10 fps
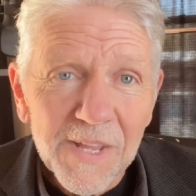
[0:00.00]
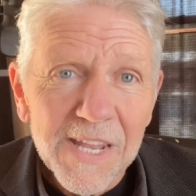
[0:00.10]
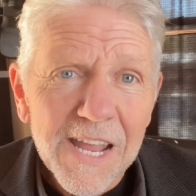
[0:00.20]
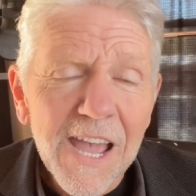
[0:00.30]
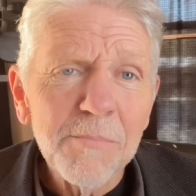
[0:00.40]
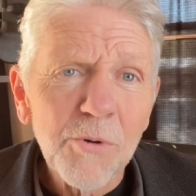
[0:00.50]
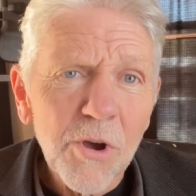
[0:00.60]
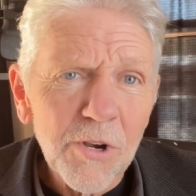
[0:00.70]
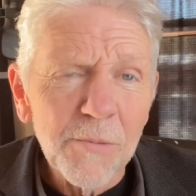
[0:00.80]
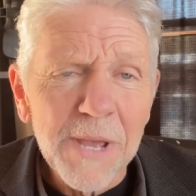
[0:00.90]
Now, I brought
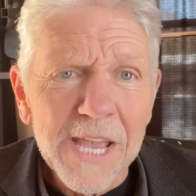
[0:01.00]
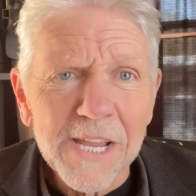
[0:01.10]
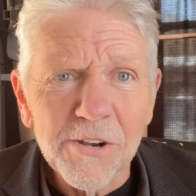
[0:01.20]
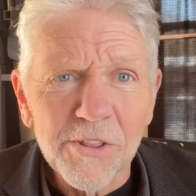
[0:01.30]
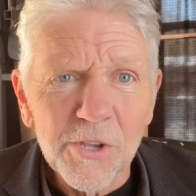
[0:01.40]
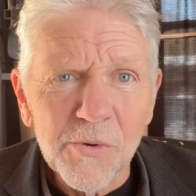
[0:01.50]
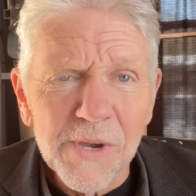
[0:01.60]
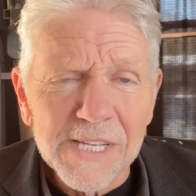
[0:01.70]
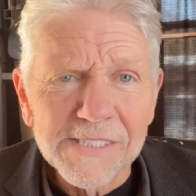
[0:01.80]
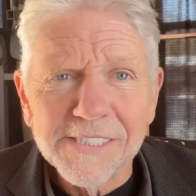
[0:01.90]
her back here to the U.S.,